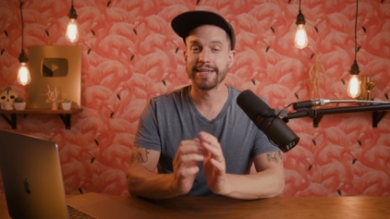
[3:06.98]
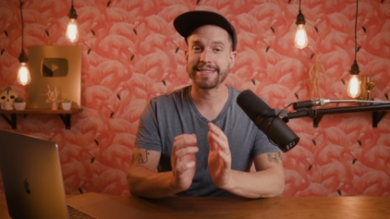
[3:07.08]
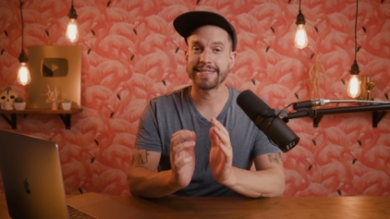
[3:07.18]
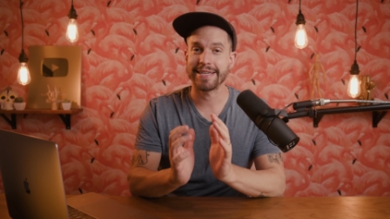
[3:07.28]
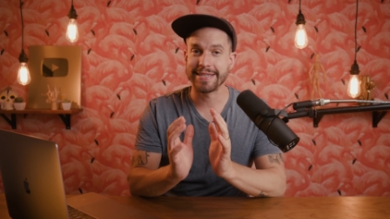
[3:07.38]

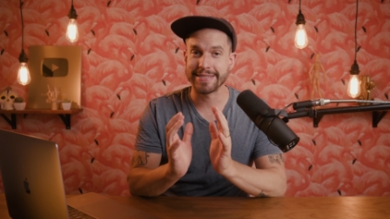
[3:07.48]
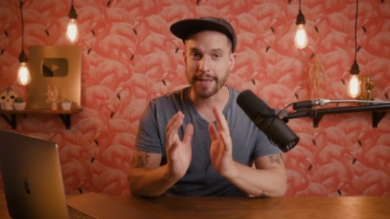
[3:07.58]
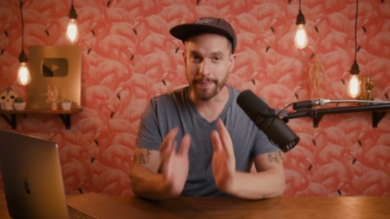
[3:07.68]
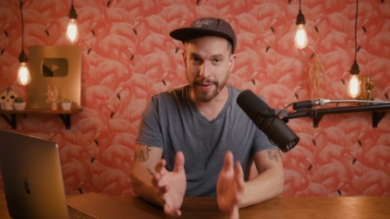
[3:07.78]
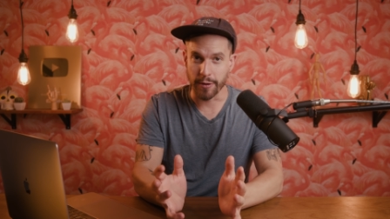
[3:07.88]
This
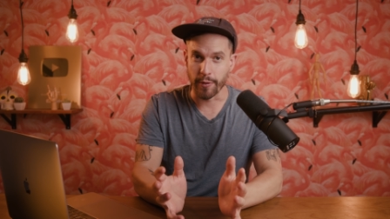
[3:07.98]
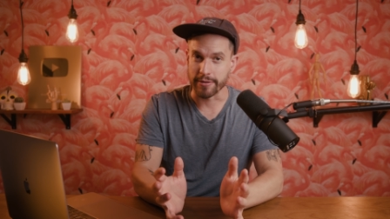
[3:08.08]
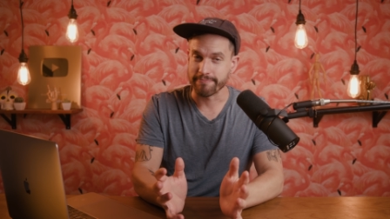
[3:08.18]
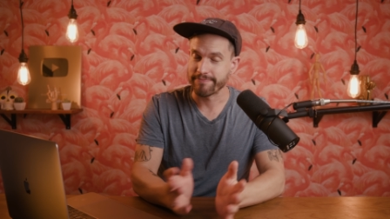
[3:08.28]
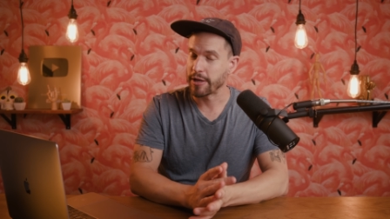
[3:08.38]
is a big
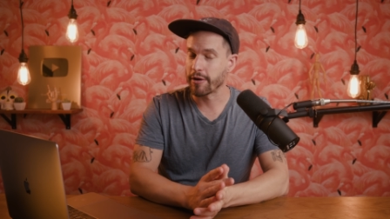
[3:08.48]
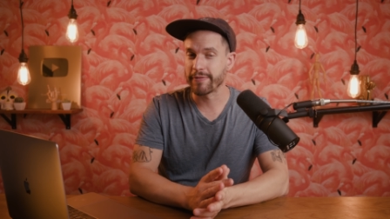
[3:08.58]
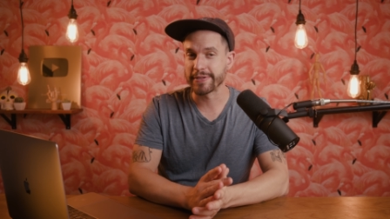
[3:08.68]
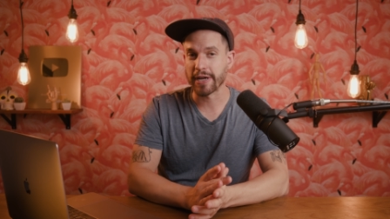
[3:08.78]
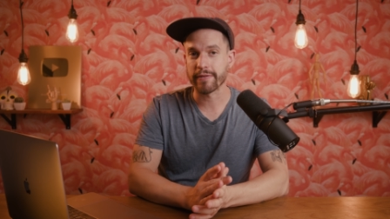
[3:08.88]
one. There are
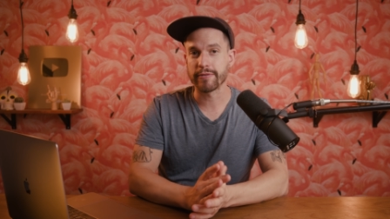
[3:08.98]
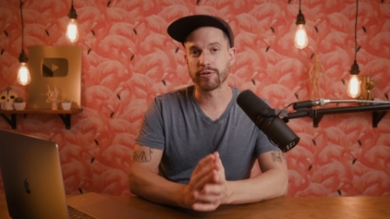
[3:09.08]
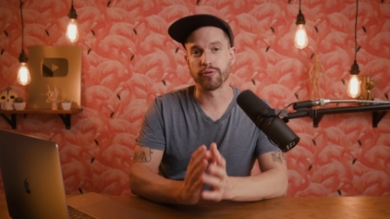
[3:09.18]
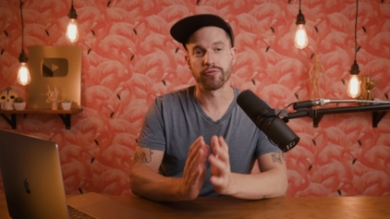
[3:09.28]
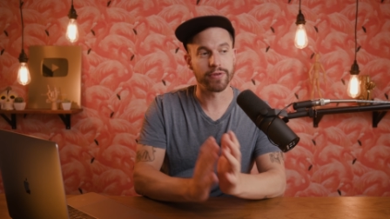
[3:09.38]

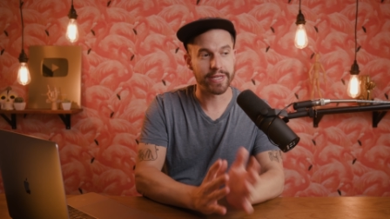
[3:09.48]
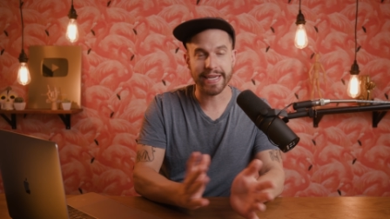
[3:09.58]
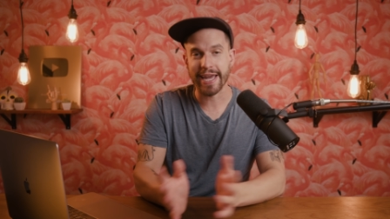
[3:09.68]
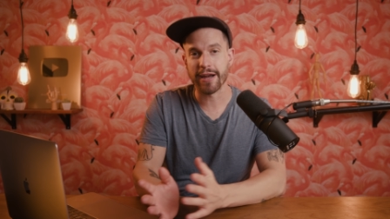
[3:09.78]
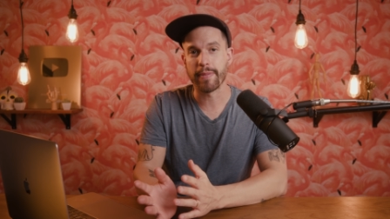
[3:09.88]
photographers who really
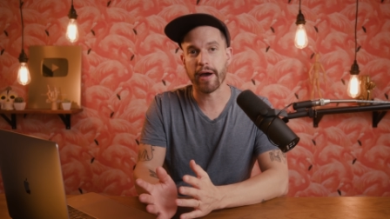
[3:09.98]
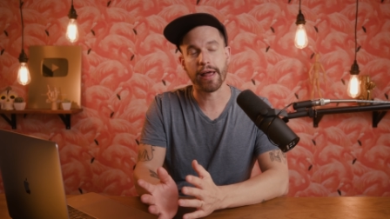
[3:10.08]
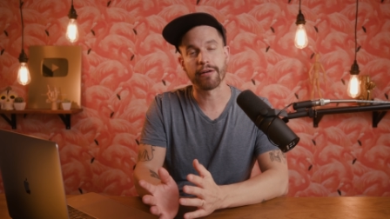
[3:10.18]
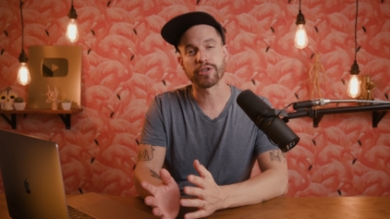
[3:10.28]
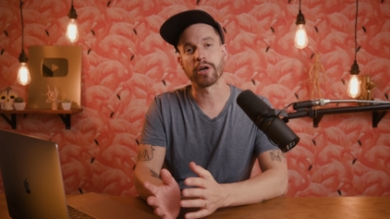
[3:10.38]
care
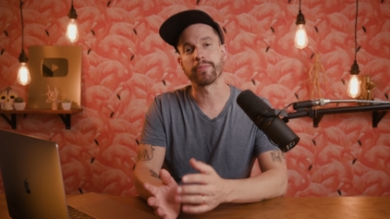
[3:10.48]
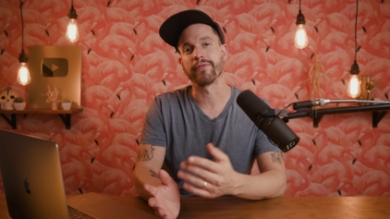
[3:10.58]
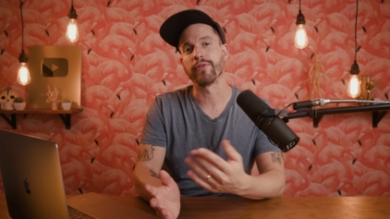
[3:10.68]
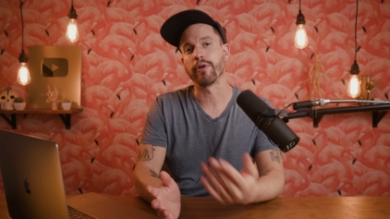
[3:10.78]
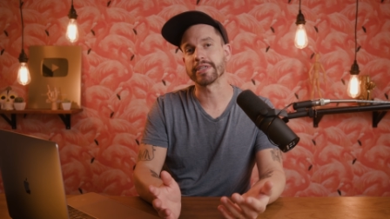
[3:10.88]
about how sharp
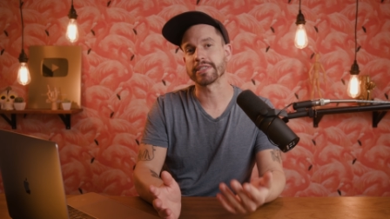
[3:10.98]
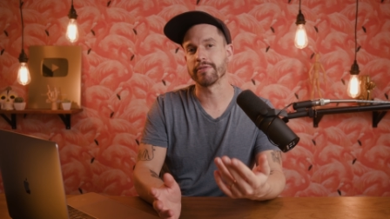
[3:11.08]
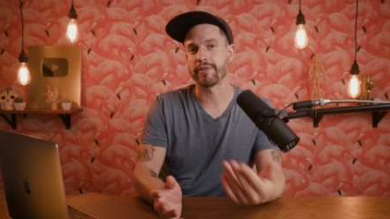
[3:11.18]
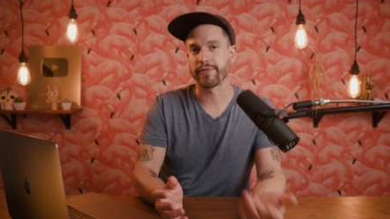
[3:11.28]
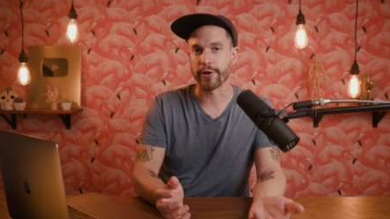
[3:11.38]
the focus
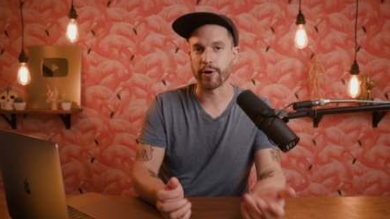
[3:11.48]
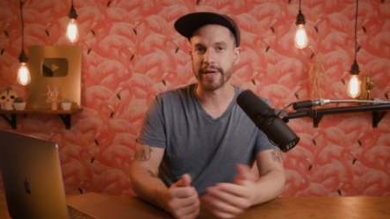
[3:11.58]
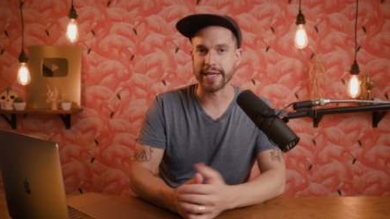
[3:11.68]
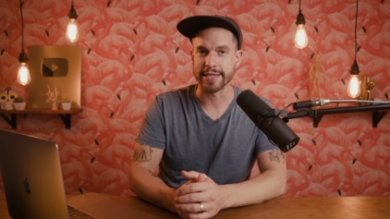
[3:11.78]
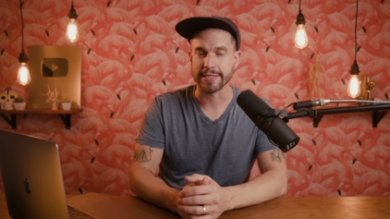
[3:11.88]
of a photo
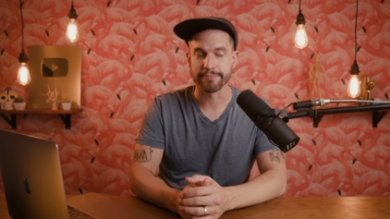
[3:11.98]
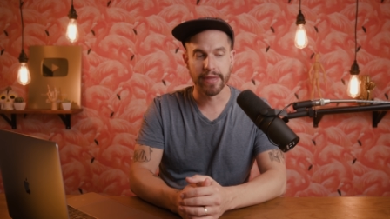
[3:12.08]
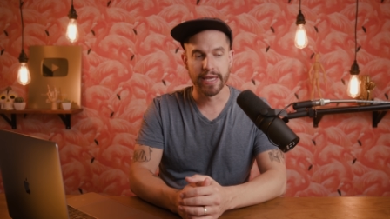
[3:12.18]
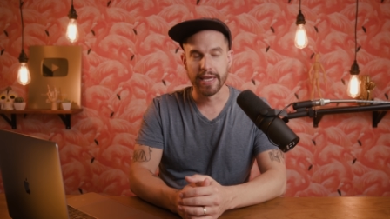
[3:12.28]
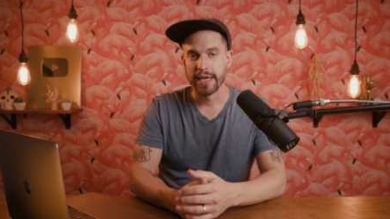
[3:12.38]
is.
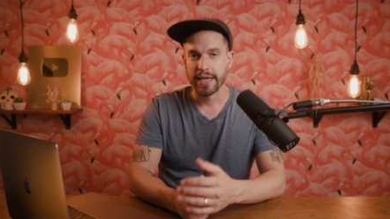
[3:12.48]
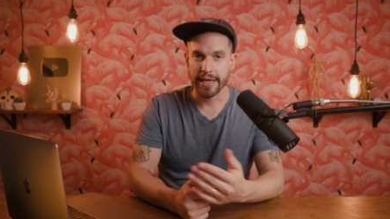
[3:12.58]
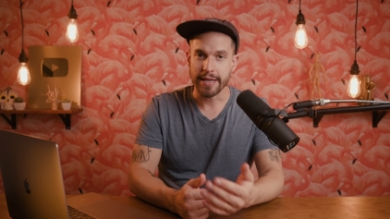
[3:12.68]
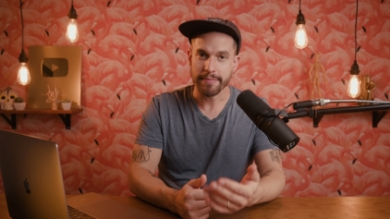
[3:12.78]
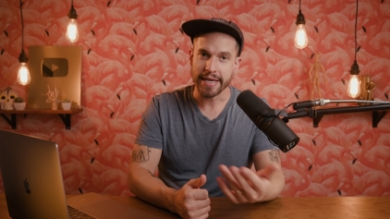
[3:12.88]

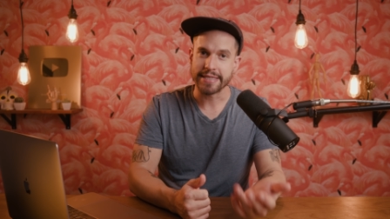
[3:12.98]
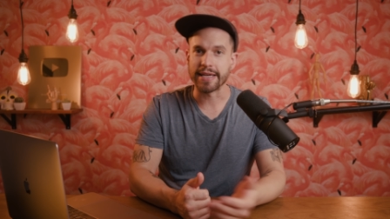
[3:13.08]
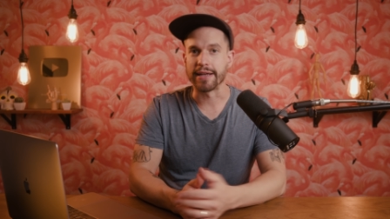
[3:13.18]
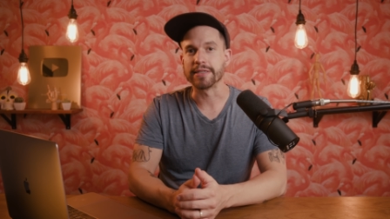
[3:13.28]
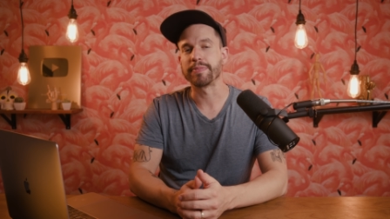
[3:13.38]
And it makes
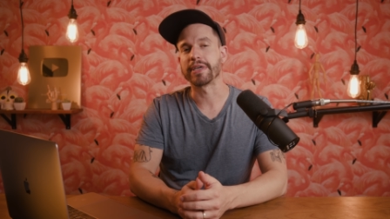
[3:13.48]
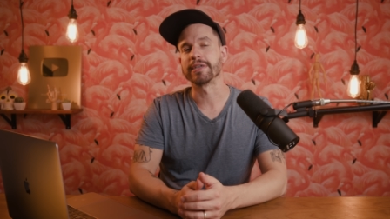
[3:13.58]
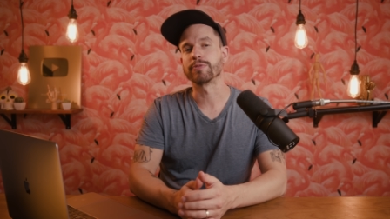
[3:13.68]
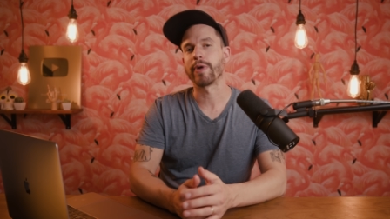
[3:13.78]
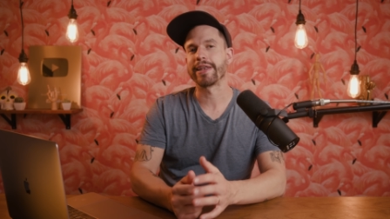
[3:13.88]
sense
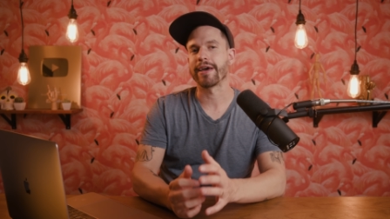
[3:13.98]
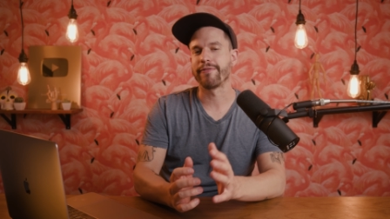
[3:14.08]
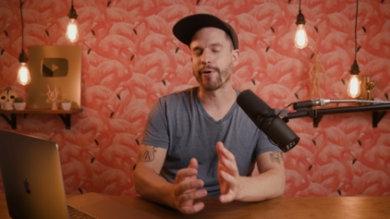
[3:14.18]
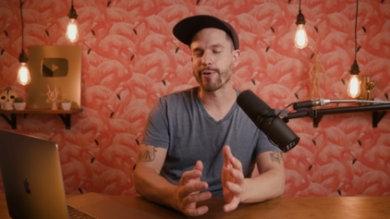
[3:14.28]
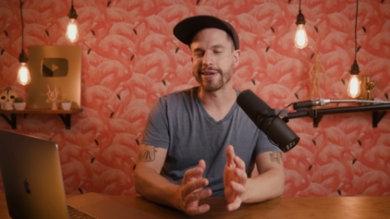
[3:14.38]
because when
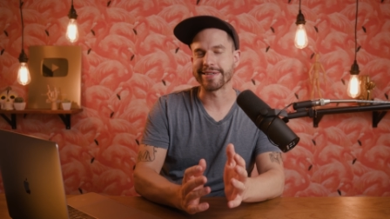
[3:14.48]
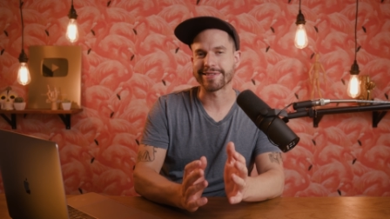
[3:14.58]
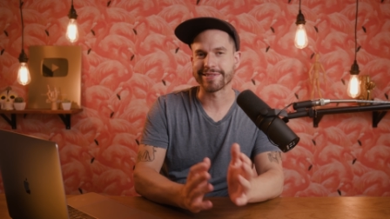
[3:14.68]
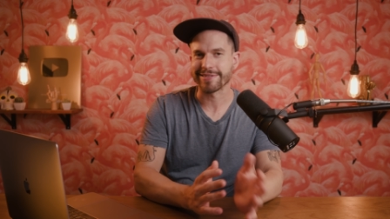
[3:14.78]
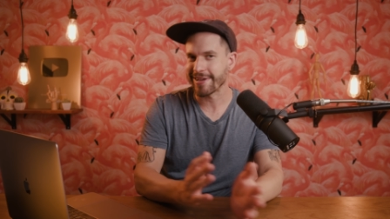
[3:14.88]
a photo
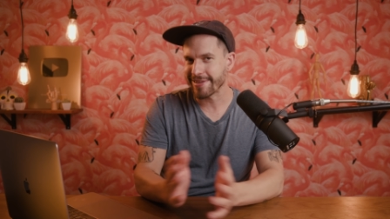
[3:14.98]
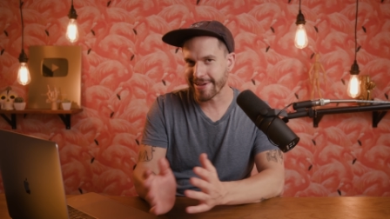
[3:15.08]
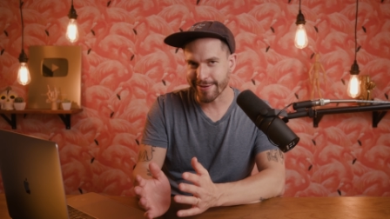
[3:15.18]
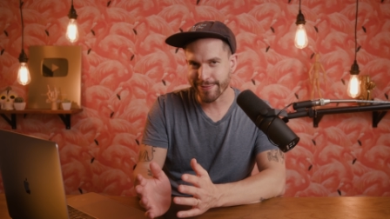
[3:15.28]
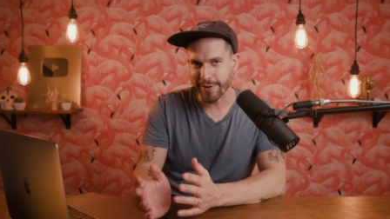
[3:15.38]
is
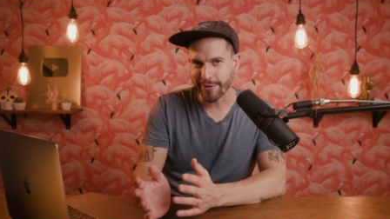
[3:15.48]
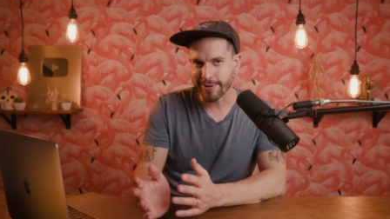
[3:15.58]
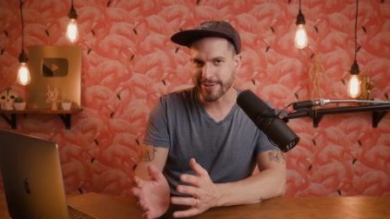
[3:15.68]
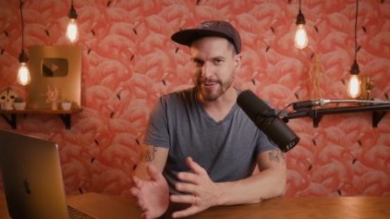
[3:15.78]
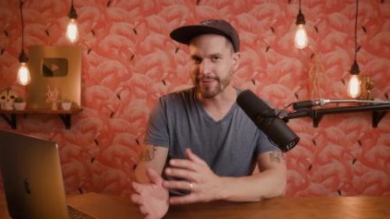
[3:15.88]
slightly out of
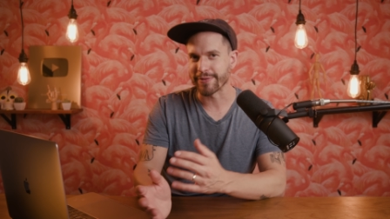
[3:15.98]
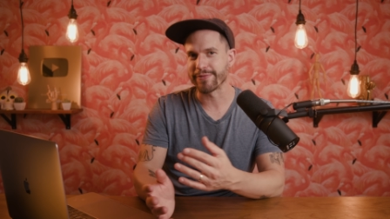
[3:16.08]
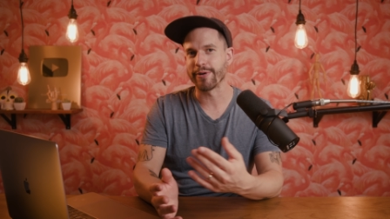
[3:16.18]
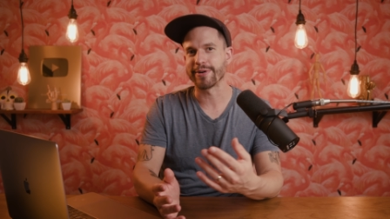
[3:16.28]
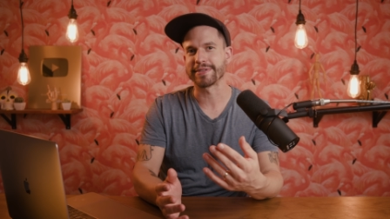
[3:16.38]
focus or if the
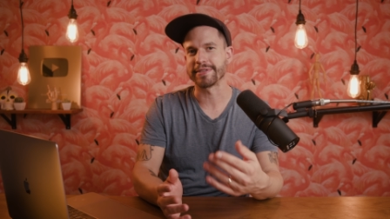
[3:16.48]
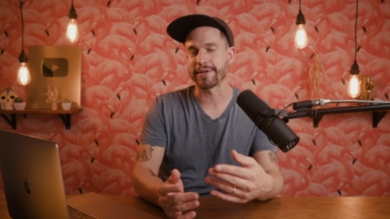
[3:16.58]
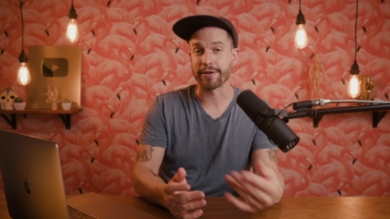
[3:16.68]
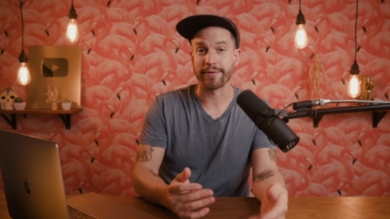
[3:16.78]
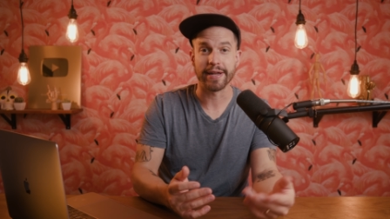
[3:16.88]
focus is
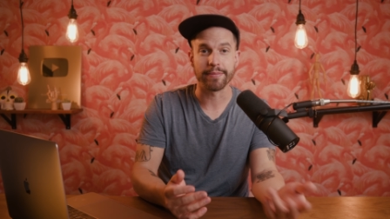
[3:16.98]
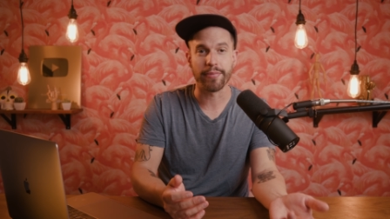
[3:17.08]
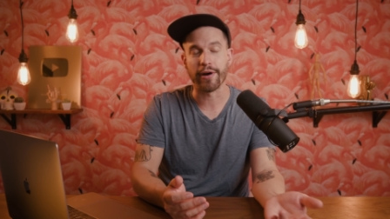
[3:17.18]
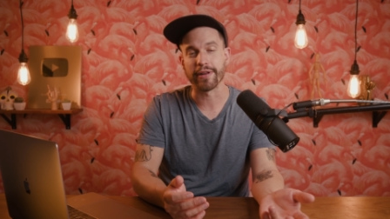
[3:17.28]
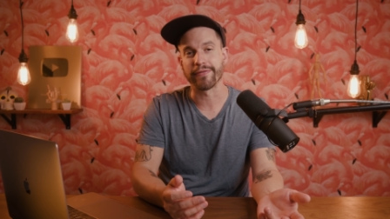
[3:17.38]
on a random
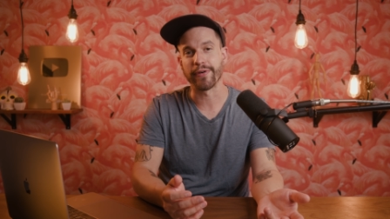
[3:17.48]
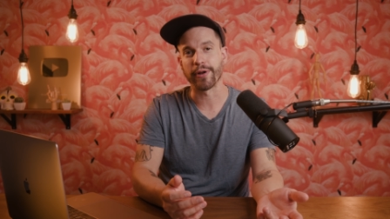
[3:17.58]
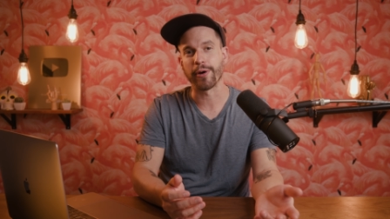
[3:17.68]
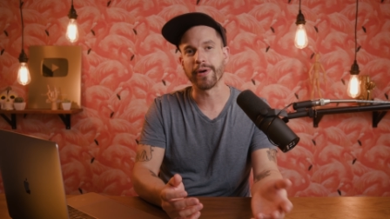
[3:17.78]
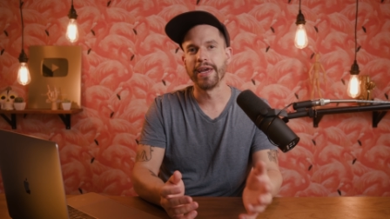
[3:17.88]
part of the
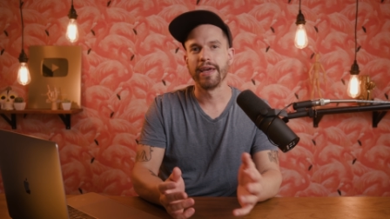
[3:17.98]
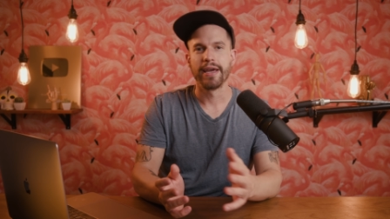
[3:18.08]
photo